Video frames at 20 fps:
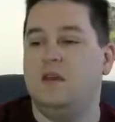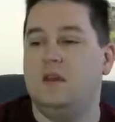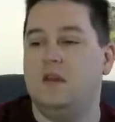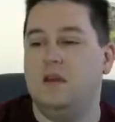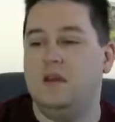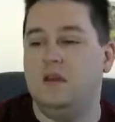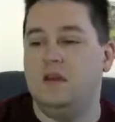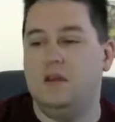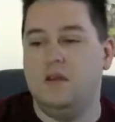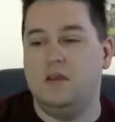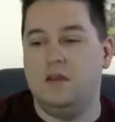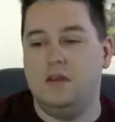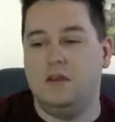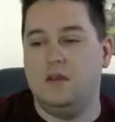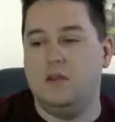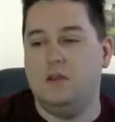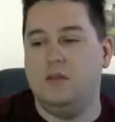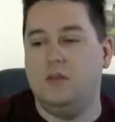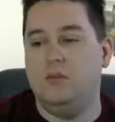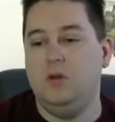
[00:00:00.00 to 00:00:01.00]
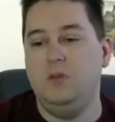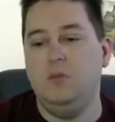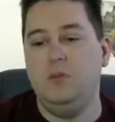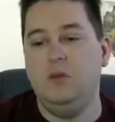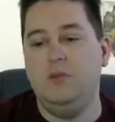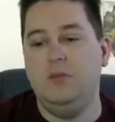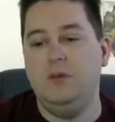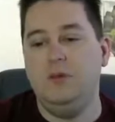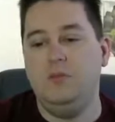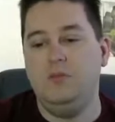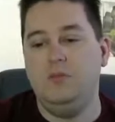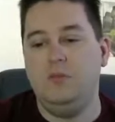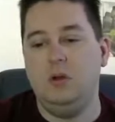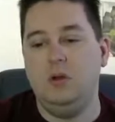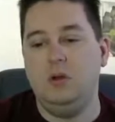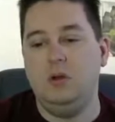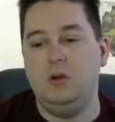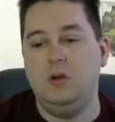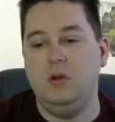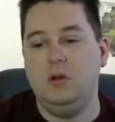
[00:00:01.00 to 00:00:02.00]
Yes. Boop, boop, boop,
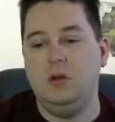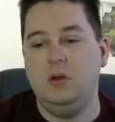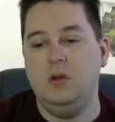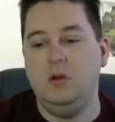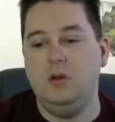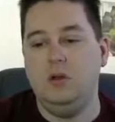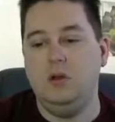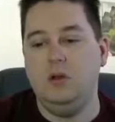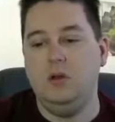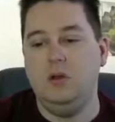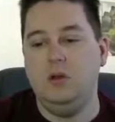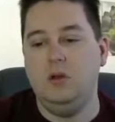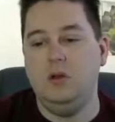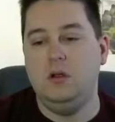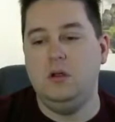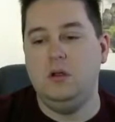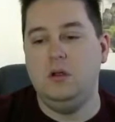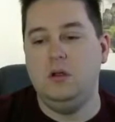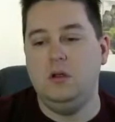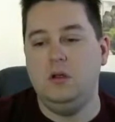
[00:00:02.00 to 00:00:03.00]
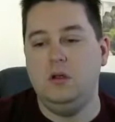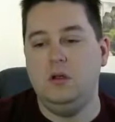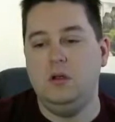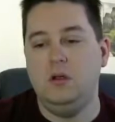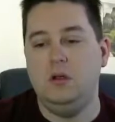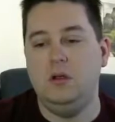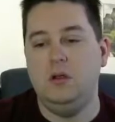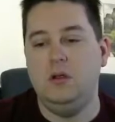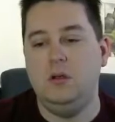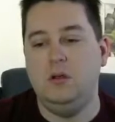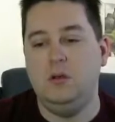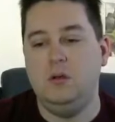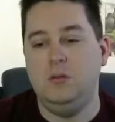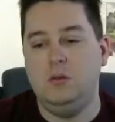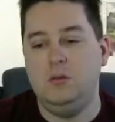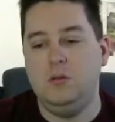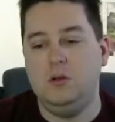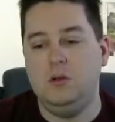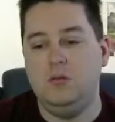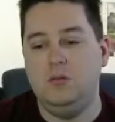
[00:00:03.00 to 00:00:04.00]
boo, doo, doo, doo,
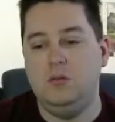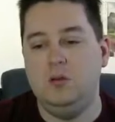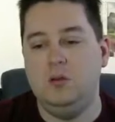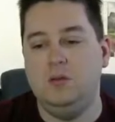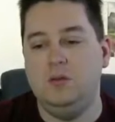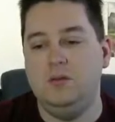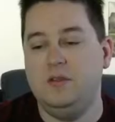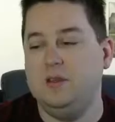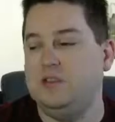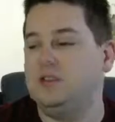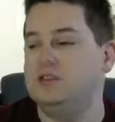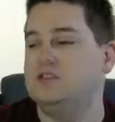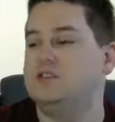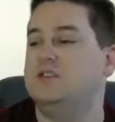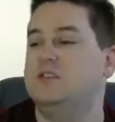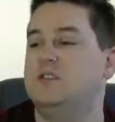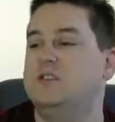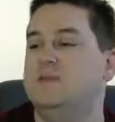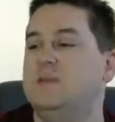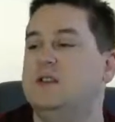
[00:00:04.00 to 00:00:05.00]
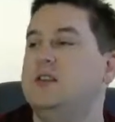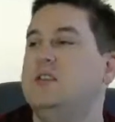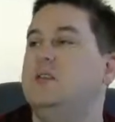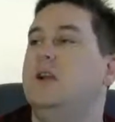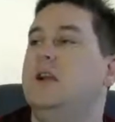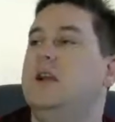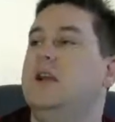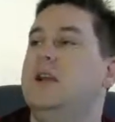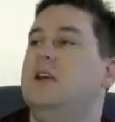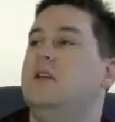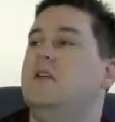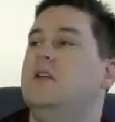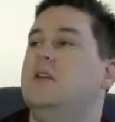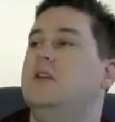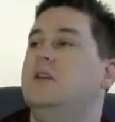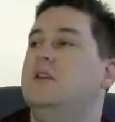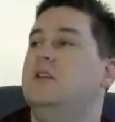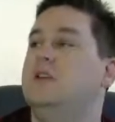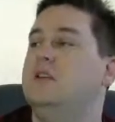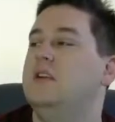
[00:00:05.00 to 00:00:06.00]
boo, boo, boo. The district is meeting right now.
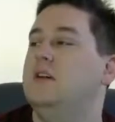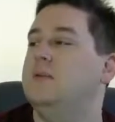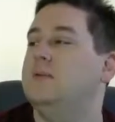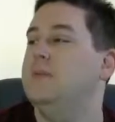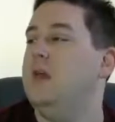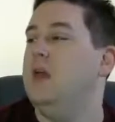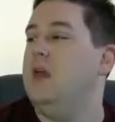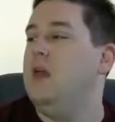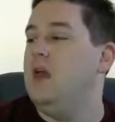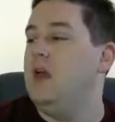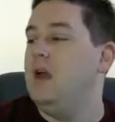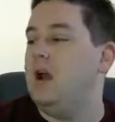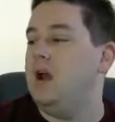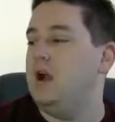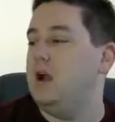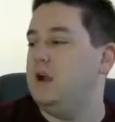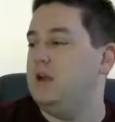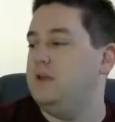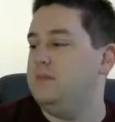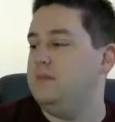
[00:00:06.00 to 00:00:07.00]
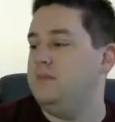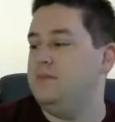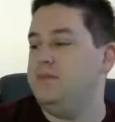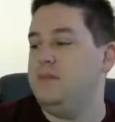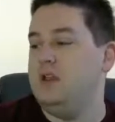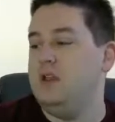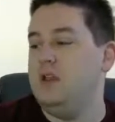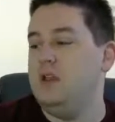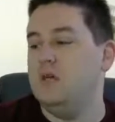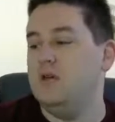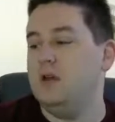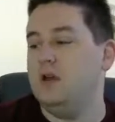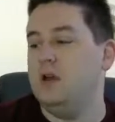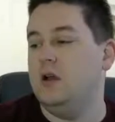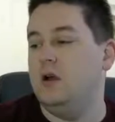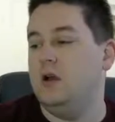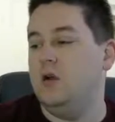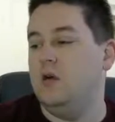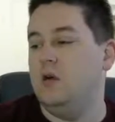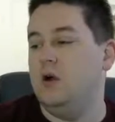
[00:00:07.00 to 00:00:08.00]
Good to know. All right. Here we
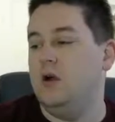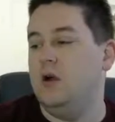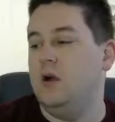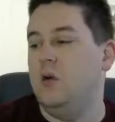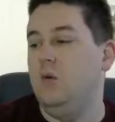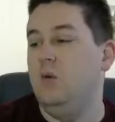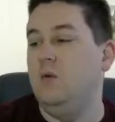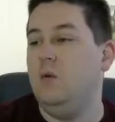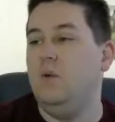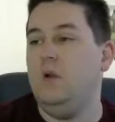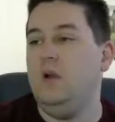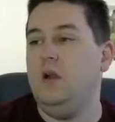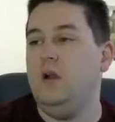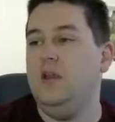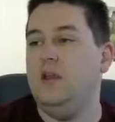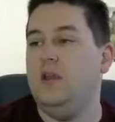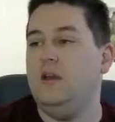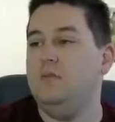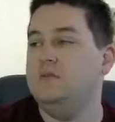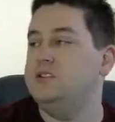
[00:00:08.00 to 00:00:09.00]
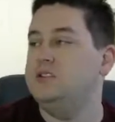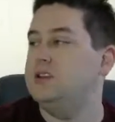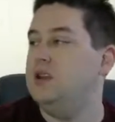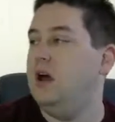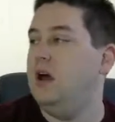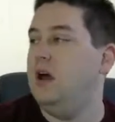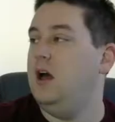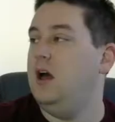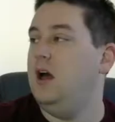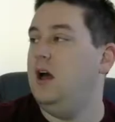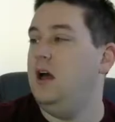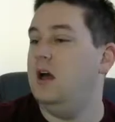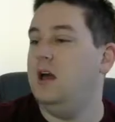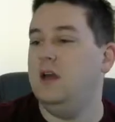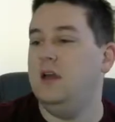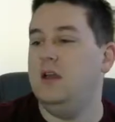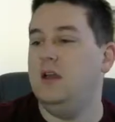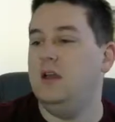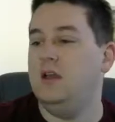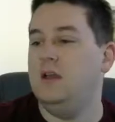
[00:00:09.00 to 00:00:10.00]
go. Rhythm
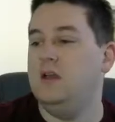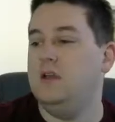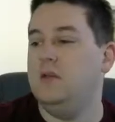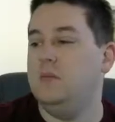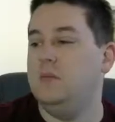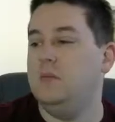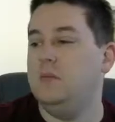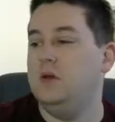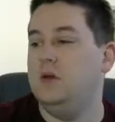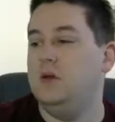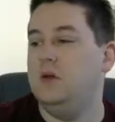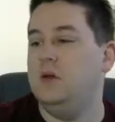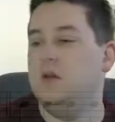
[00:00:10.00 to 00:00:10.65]
time.